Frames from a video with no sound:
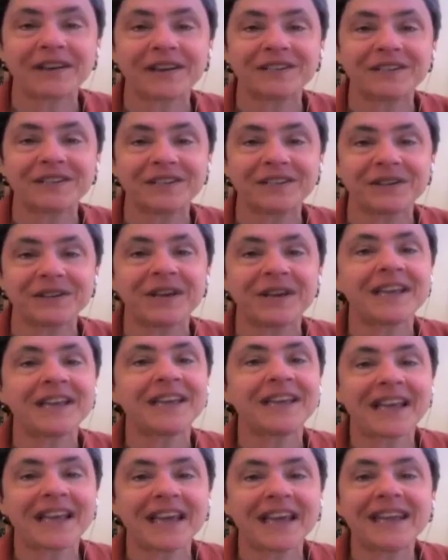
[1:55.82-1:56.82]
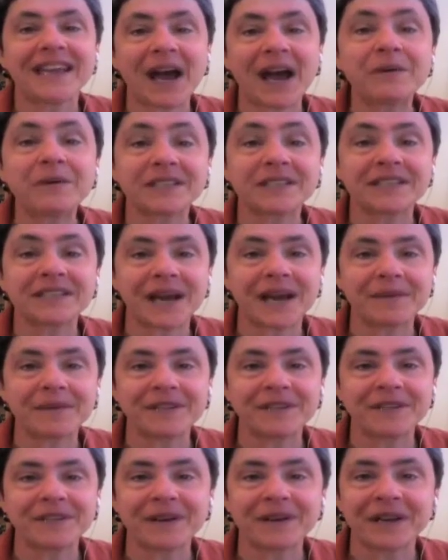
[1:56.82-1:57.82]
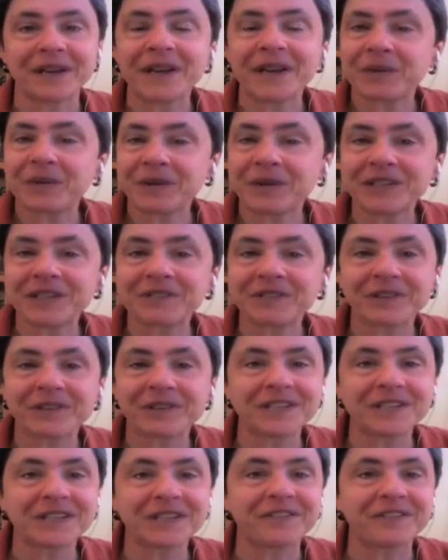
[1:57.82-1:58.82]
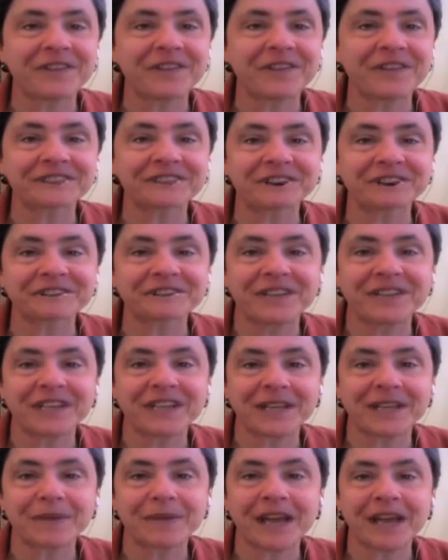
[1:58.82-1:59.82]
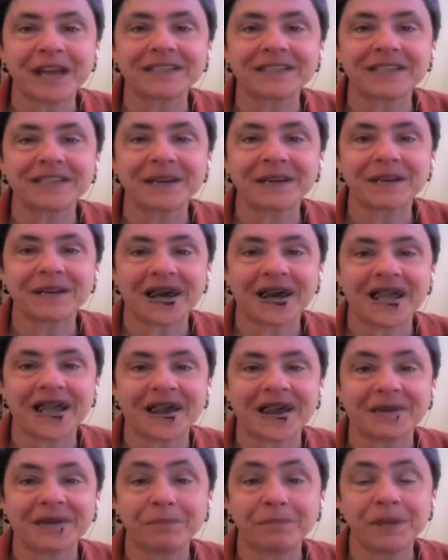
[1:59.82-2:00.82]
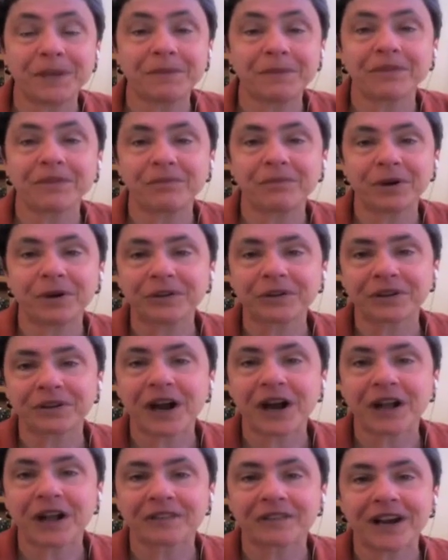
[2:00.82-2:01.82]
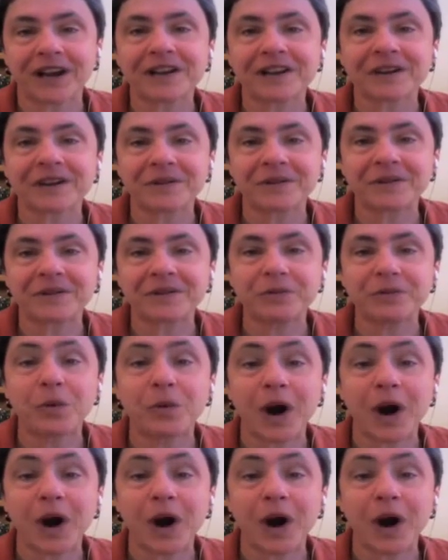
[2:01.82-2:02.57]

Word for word: how to do. And now is the time to do it. We just recently ran an article in Yes Magazine about how the people of Boulder, Colorado, who